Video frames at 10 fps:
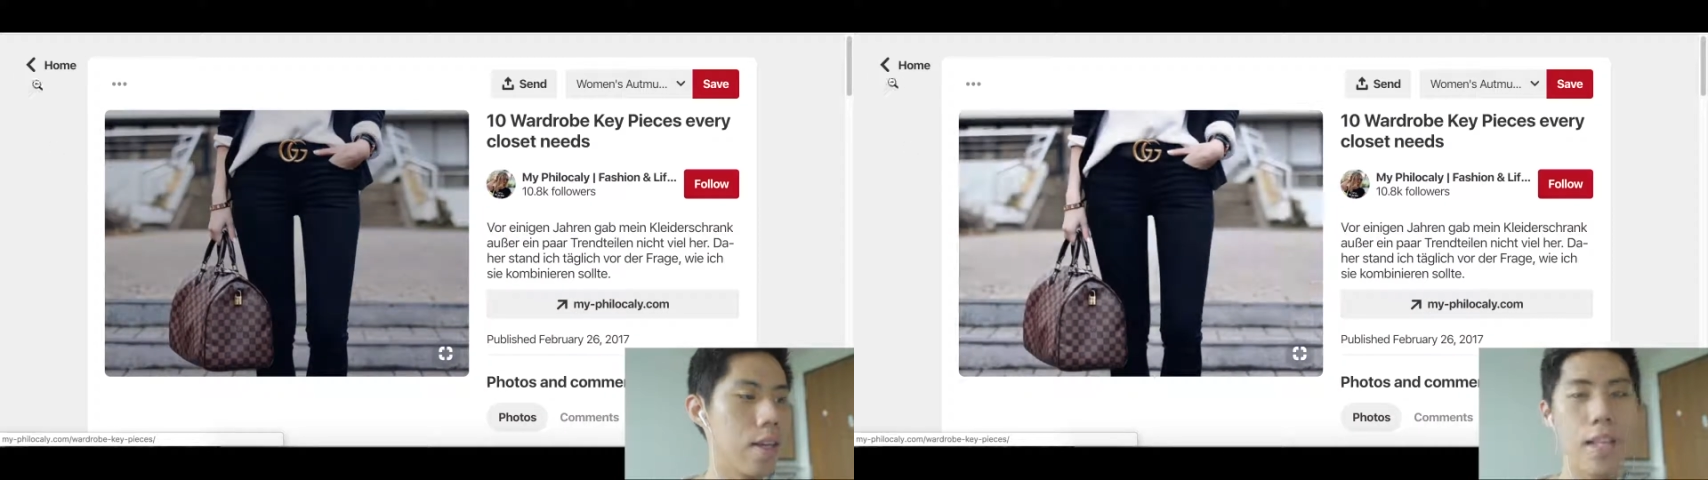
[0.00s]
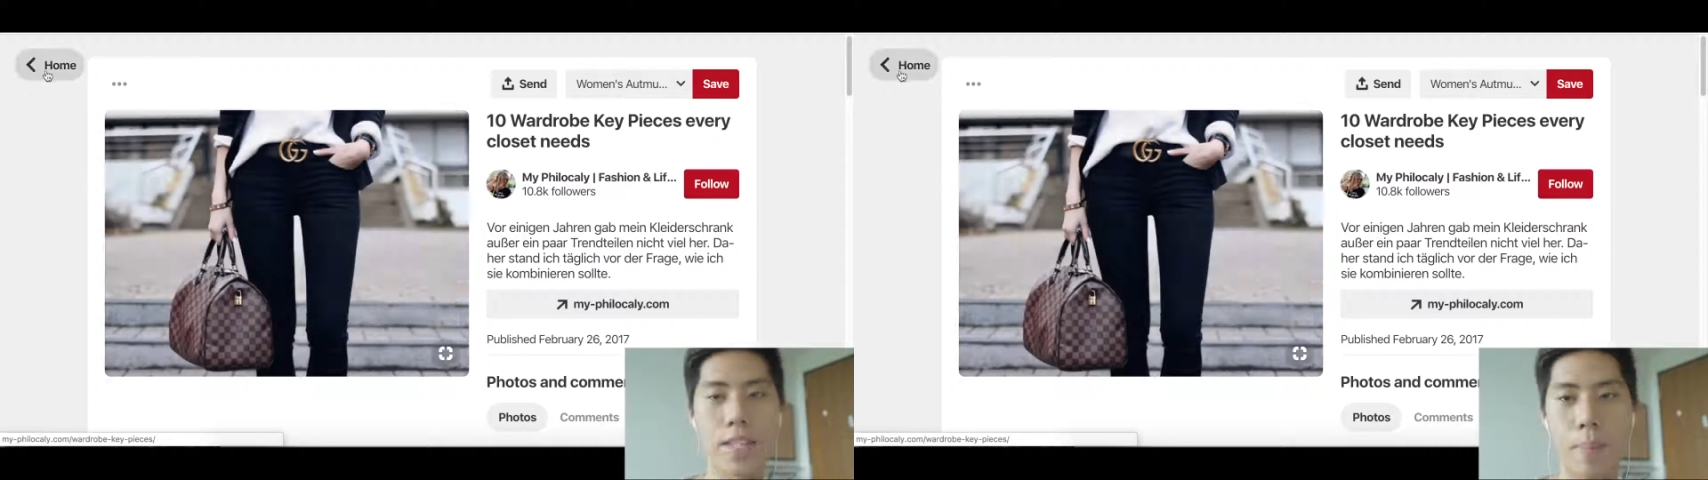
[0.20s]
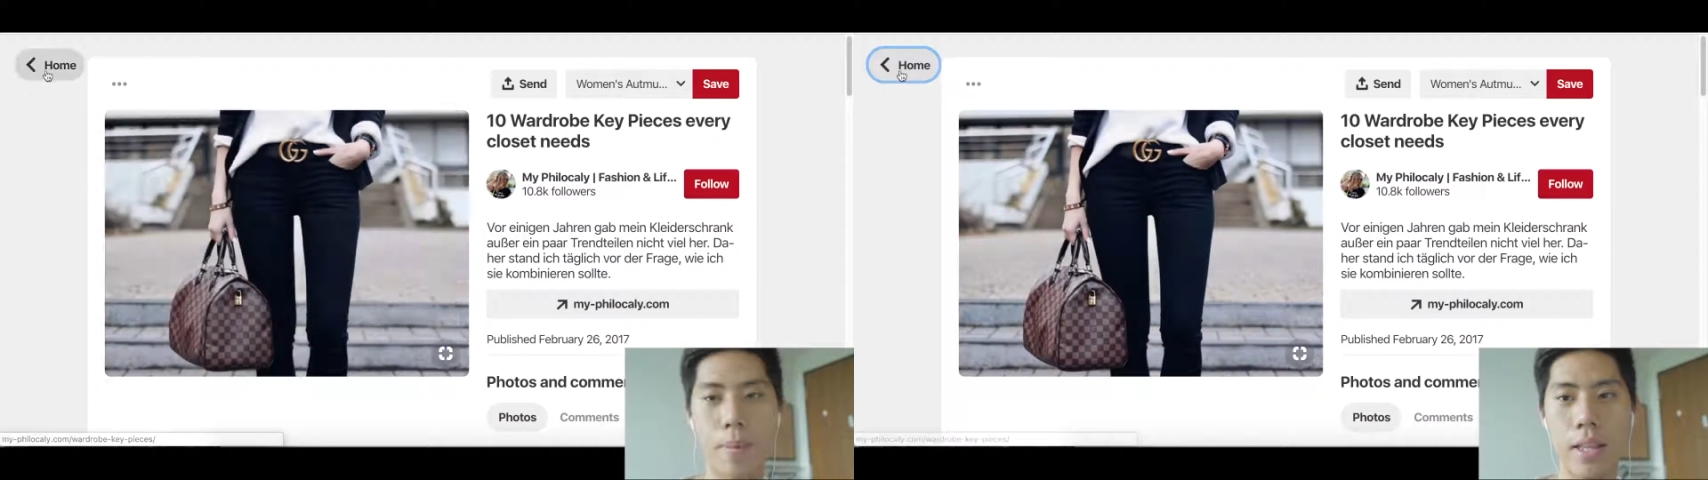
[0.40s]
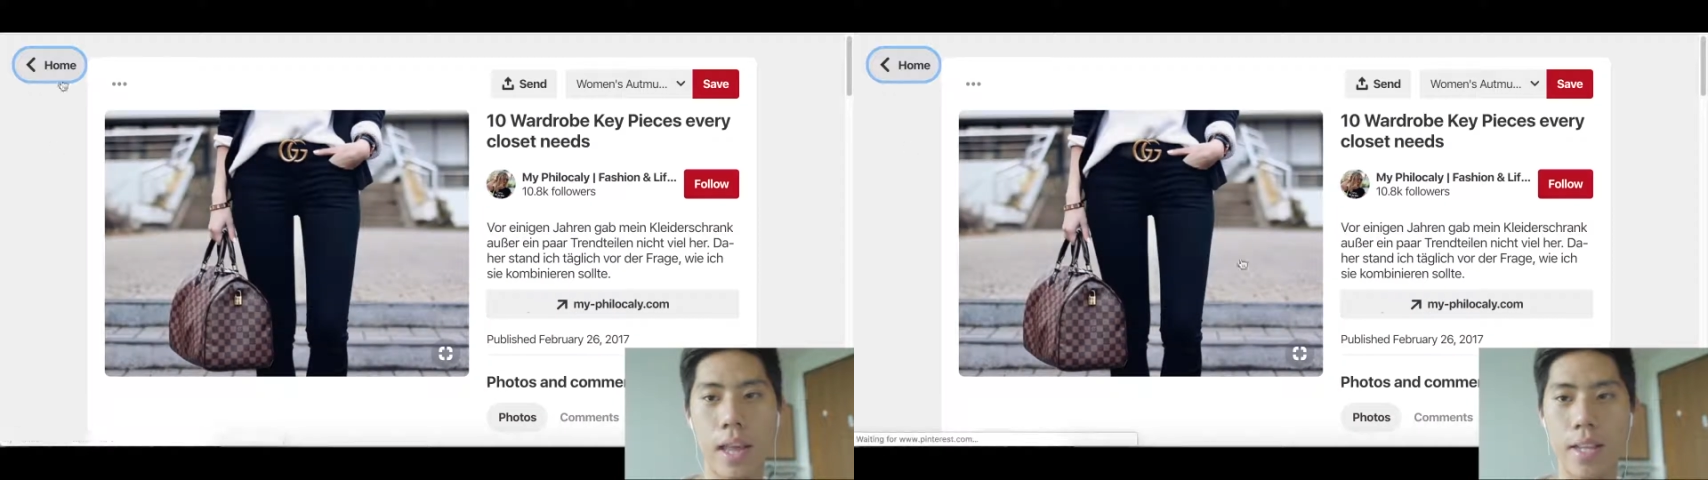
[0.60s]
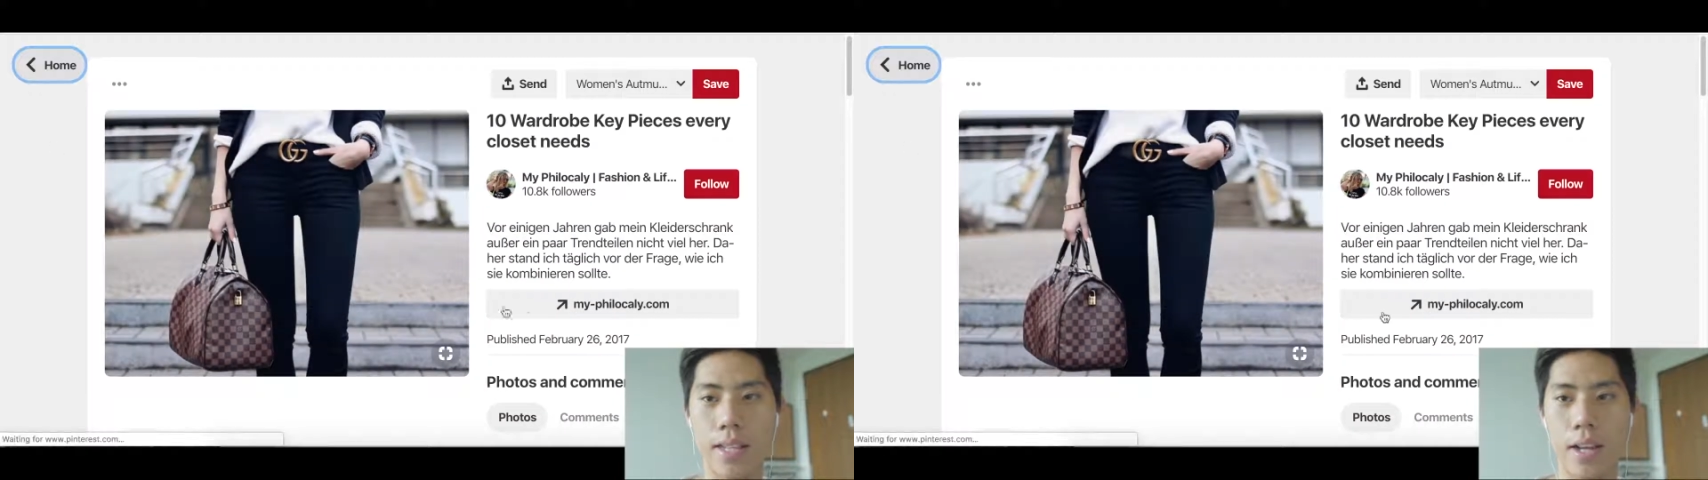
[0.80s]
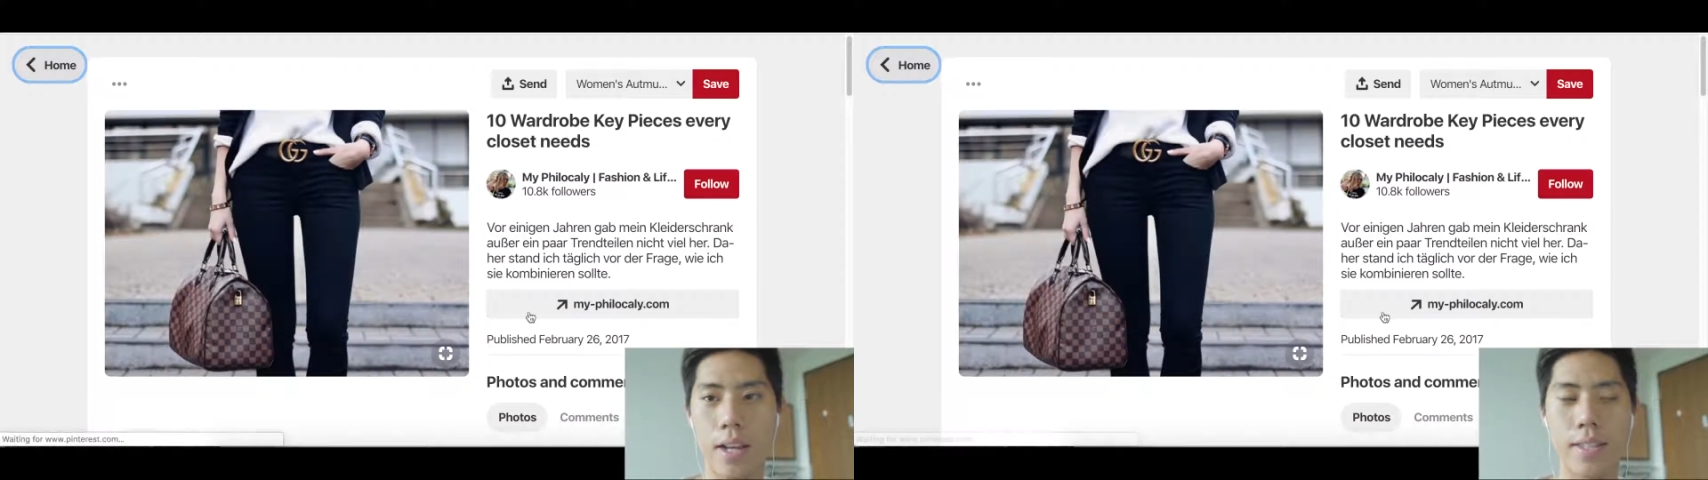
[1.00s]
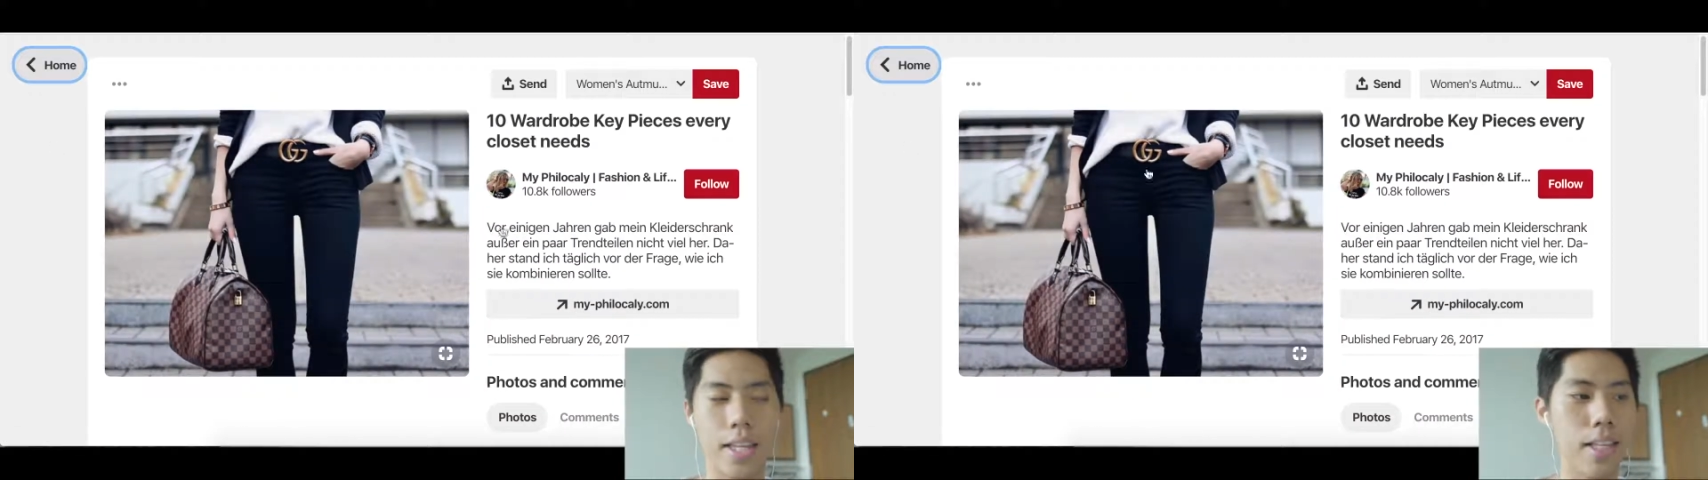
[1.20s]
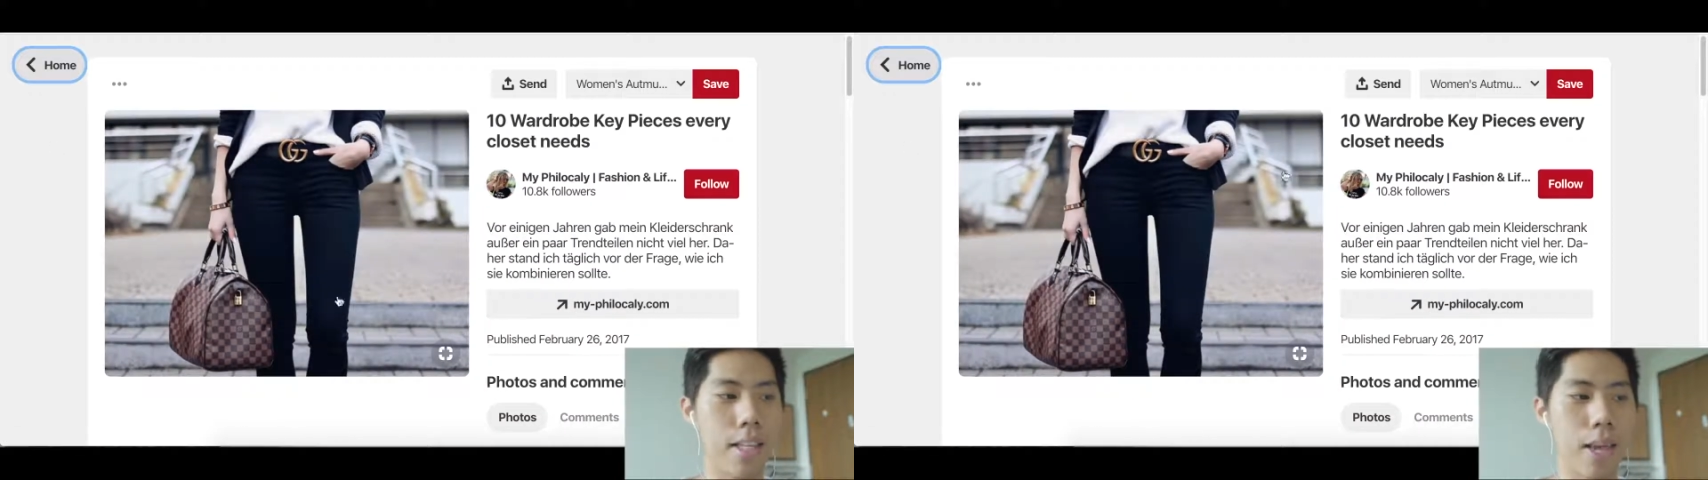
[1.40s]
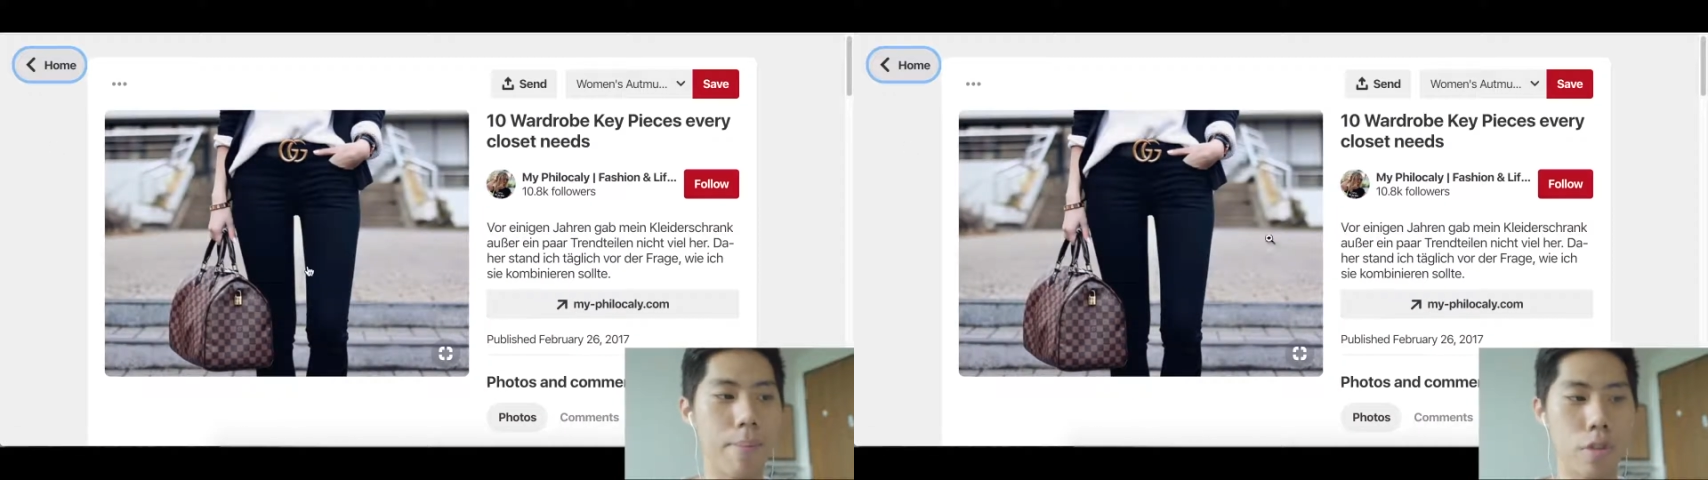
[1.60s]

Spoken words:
it's something that is data that can